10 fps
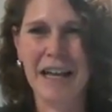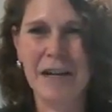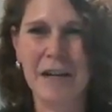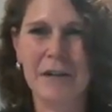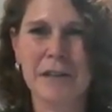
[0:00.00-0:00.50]

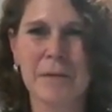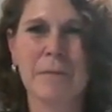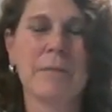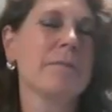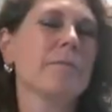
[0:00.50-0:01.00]
Here are
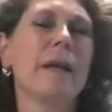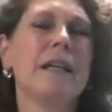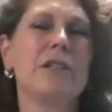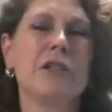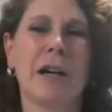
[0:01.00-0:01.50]
some
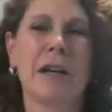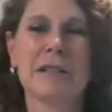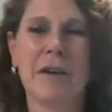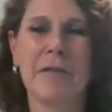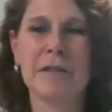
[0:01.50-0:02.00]
big chunks
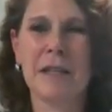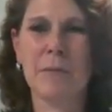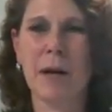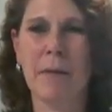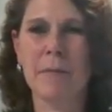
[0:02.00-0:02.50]
of sleep
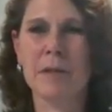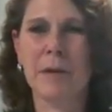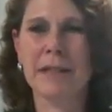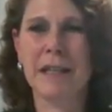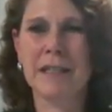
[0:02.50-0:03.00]
problems. So
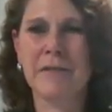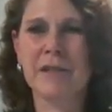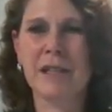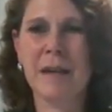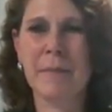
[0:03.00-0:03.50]
excessive
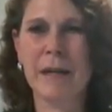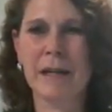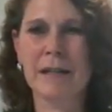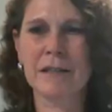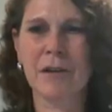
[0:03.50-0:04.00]

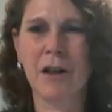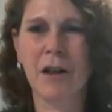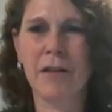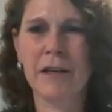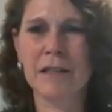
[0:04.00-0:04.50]
sleepiness,
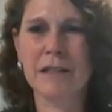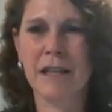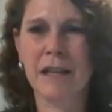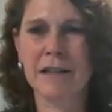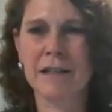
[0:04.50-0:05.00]
all these
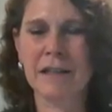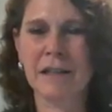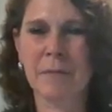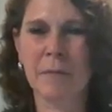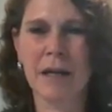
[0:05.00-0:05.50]
things
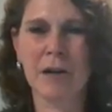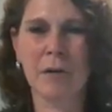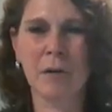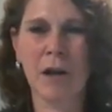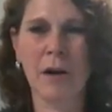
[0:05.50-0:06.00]
that might
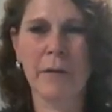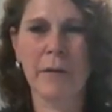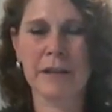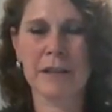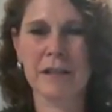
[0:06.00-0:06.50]
go along
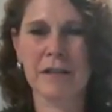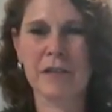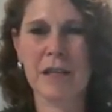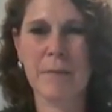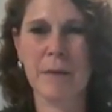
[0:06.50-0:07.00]
with excessive
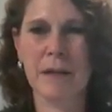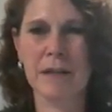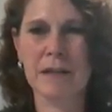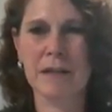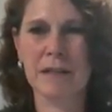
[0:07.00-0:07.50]

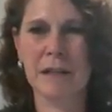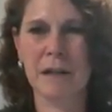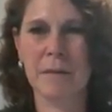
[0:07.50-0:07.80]
sleepiness